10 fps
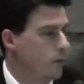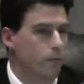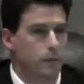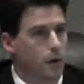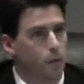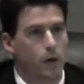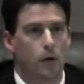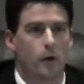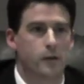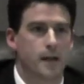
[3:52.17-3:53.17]
We
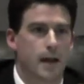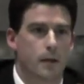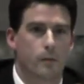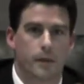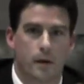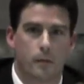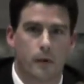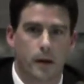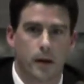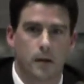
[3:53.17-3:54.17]
don't know exactly what that will
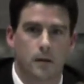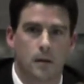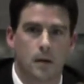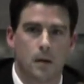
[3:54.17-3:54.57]
bring in,